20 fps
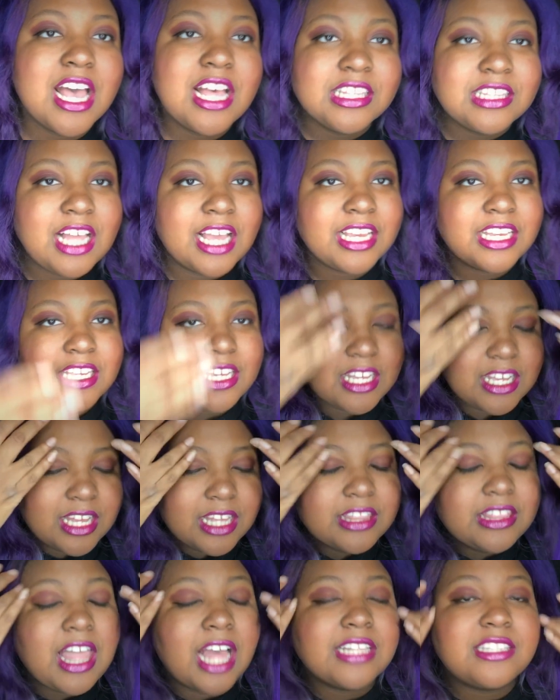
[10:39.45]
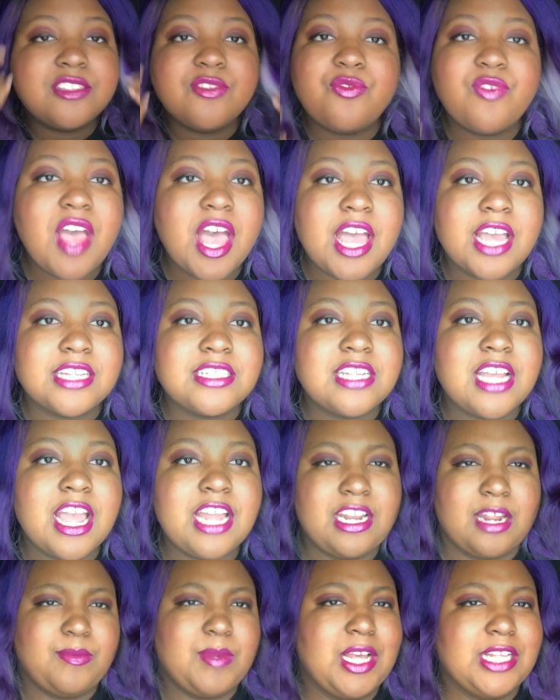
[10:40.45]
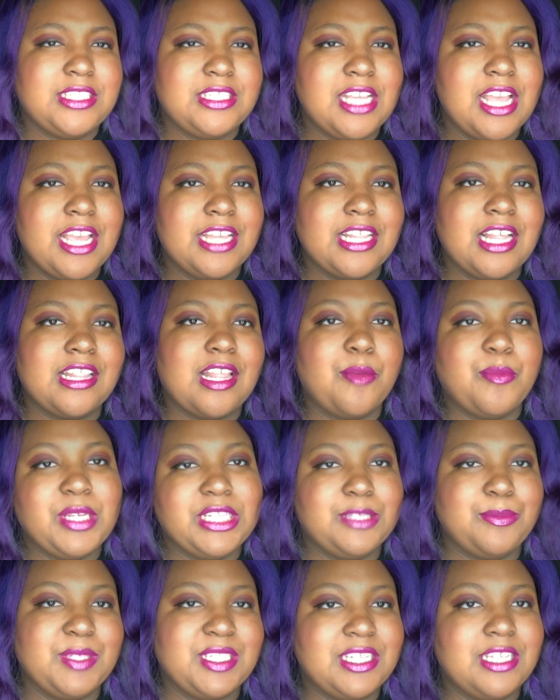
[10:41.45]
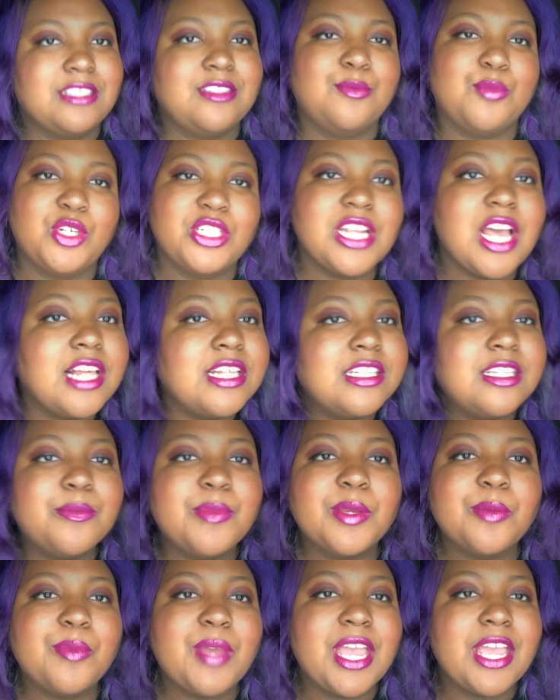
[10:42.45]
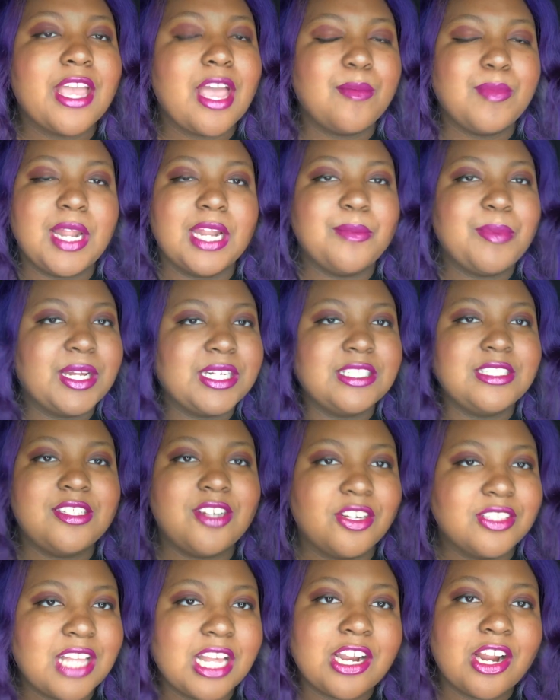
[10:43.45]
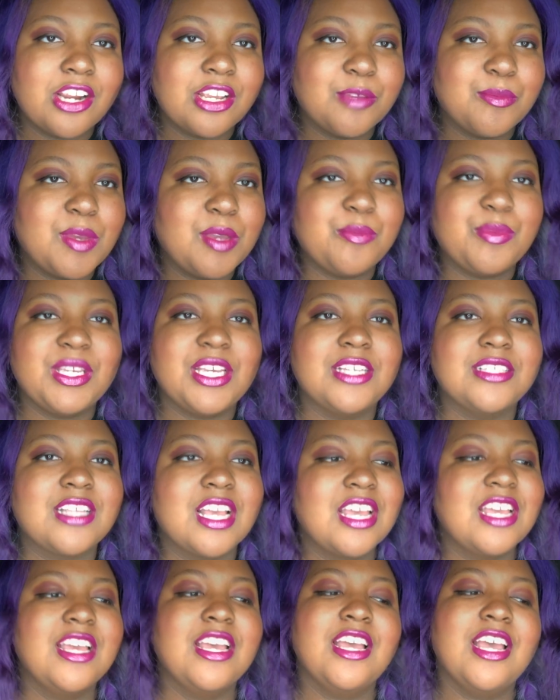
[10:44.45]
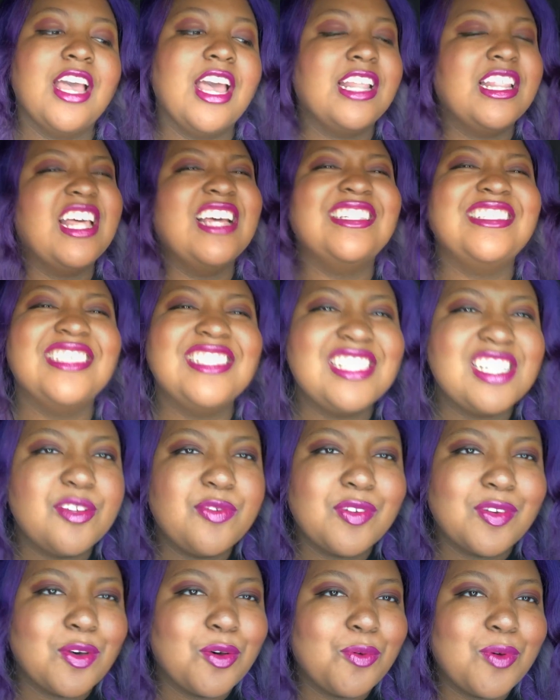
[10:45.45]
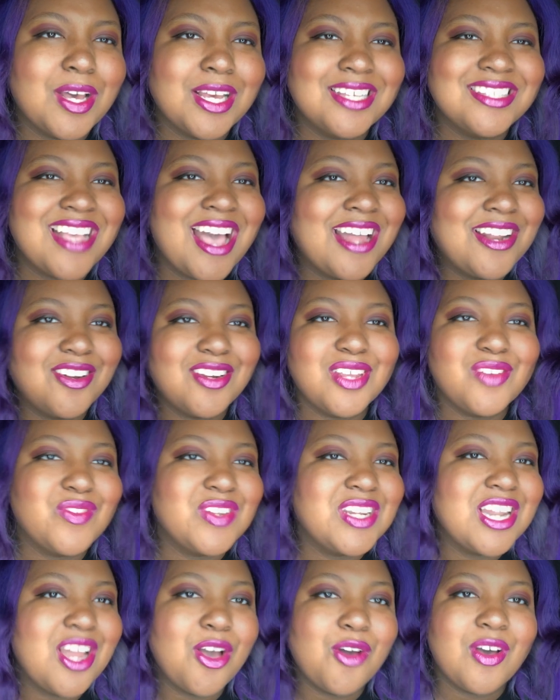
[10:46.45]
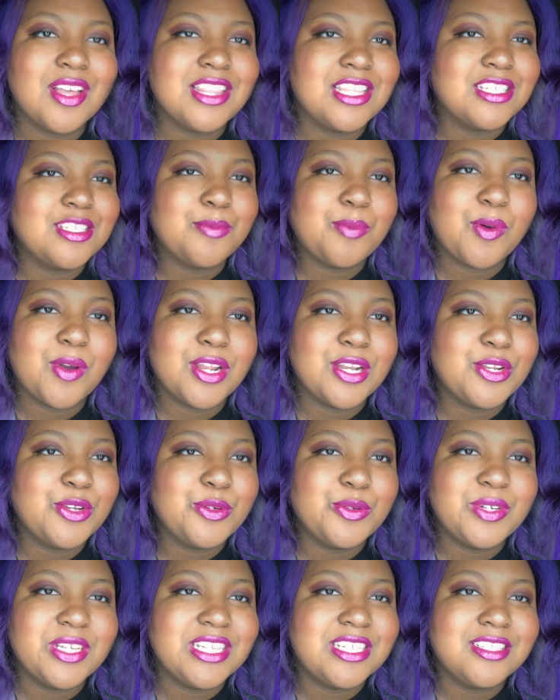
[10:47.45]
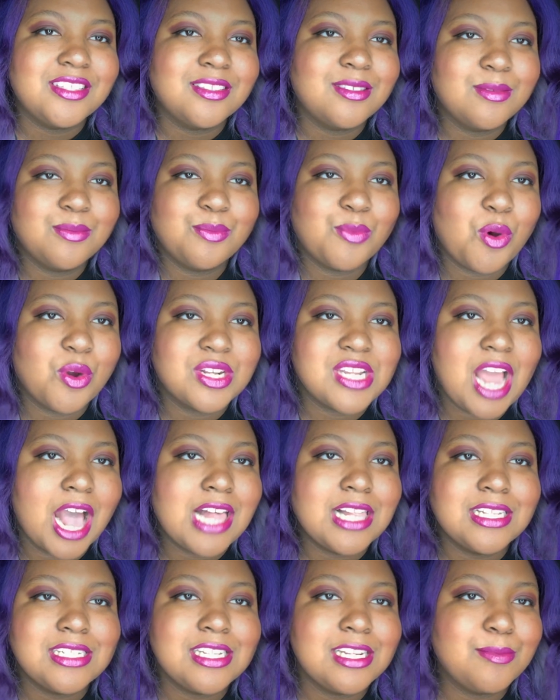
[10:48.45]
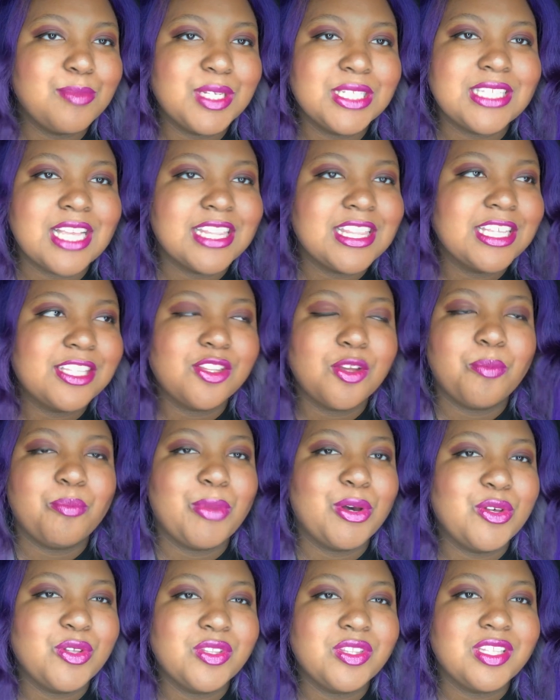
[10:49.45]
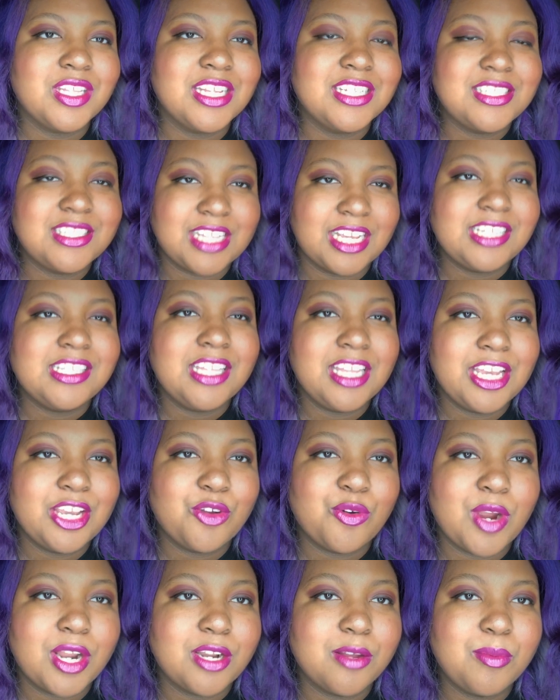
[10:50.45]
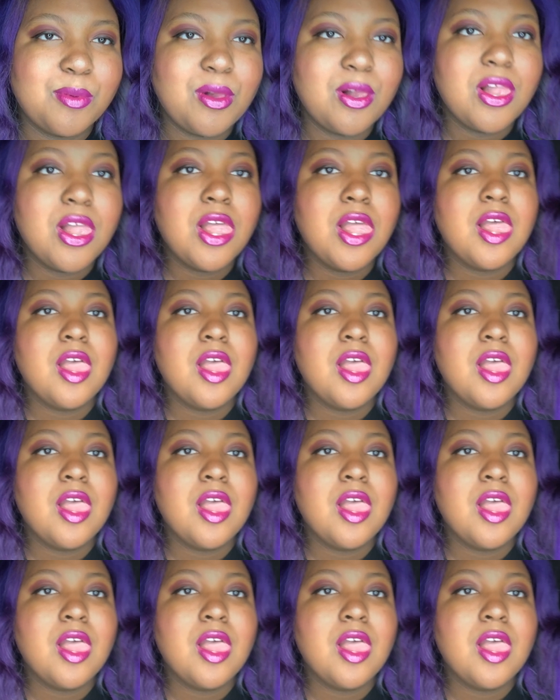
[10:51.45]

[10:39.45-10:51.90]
Like, That's a fact. And I'm not saying that means BTS is more talented than Big Bang. I'm not about to start that argument because that's a difficult one, because I don't even know at this point who is more talented, because I think they're both insanely incredible.